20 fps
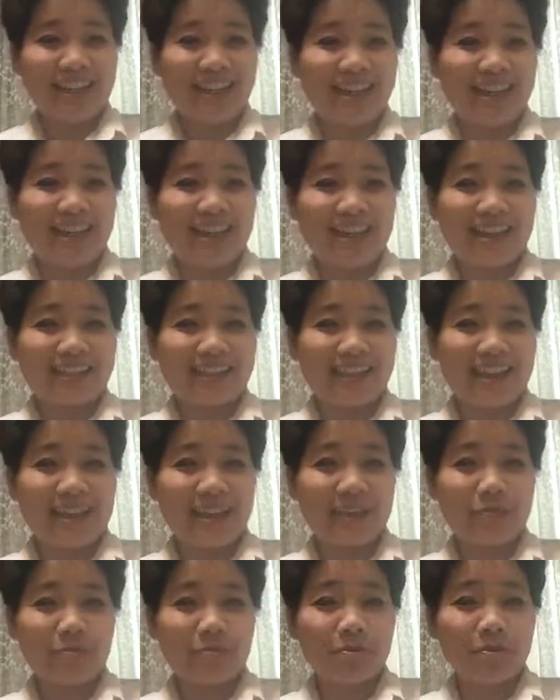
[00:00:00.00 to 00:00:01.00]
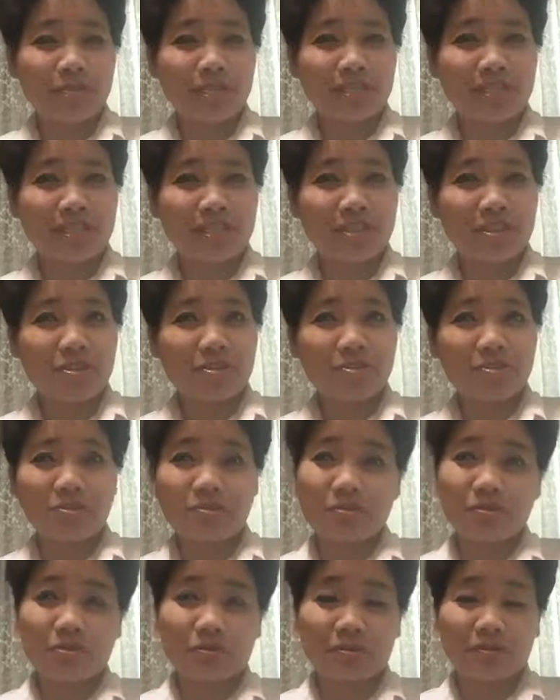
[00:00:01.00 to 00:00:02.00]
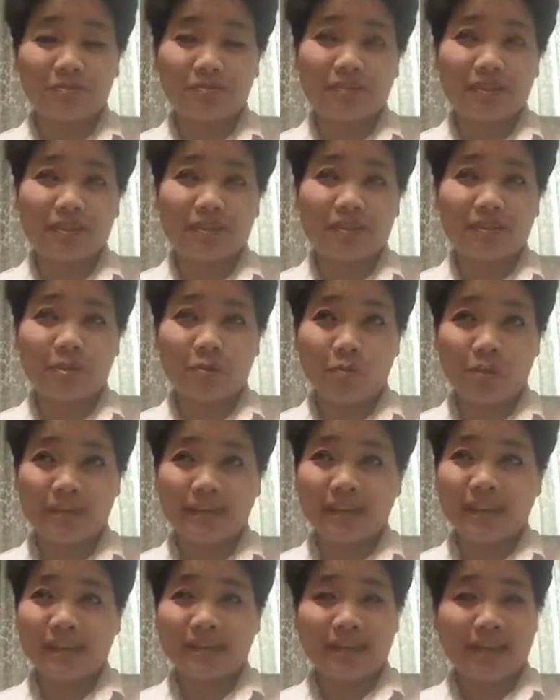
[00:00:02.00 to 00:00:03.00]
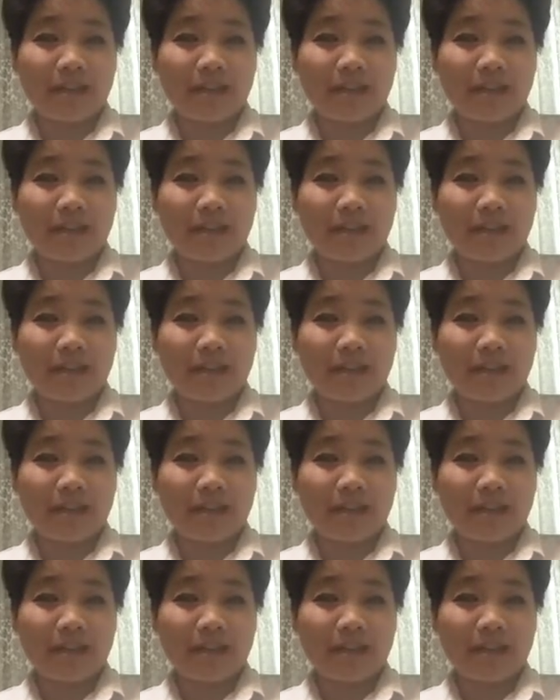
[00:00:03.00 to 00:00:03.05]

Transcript: and I will see you in the weekend.